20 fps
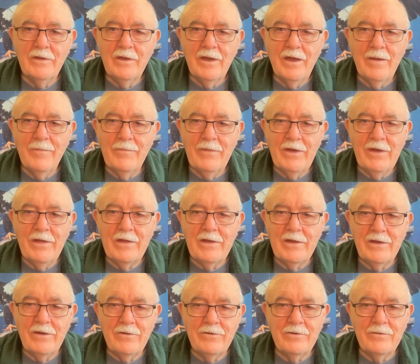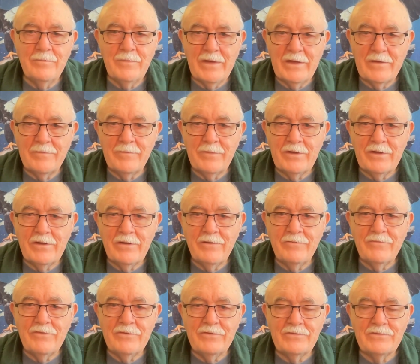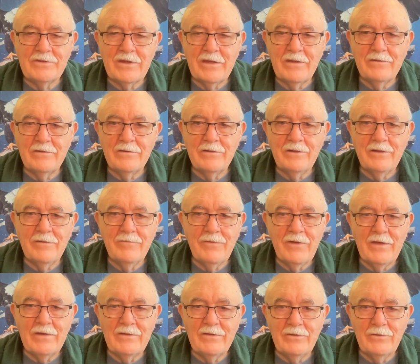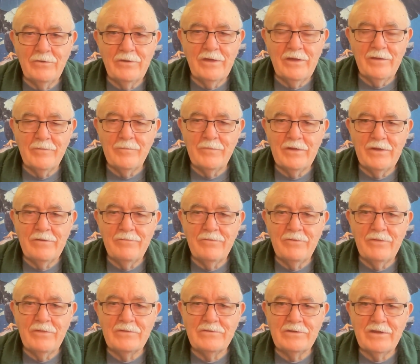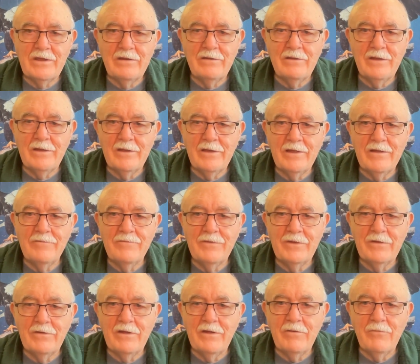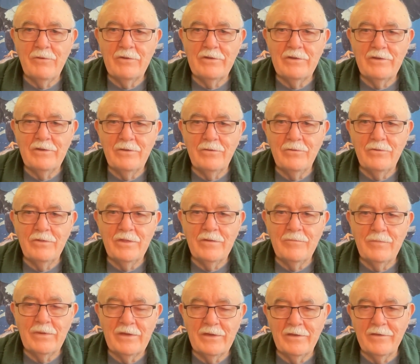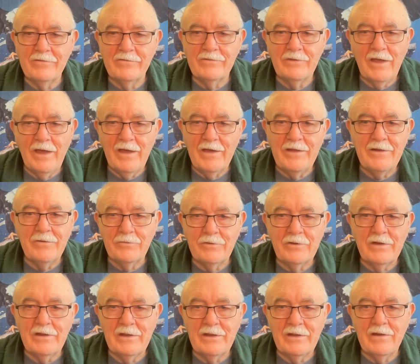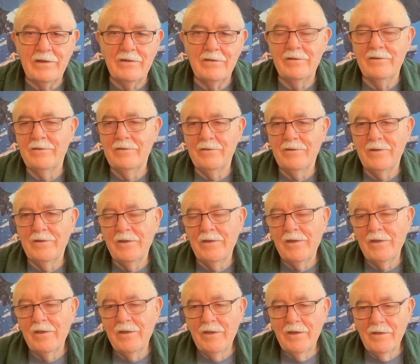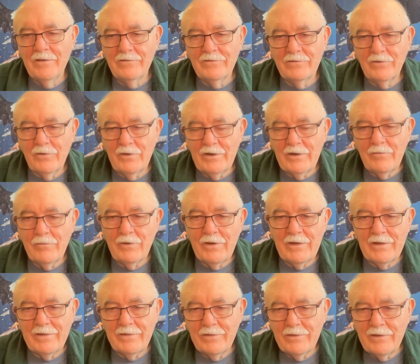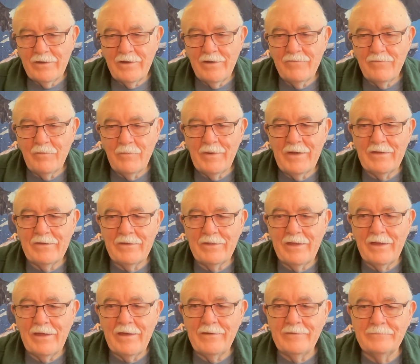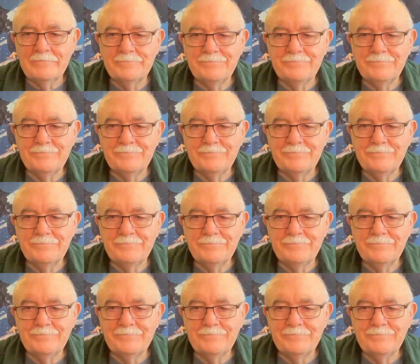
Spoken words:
I'm not here to make money off this channel. And if I do get money from the channel, I got to figure out what to do with it because I don't need it. So anyway, enough about that.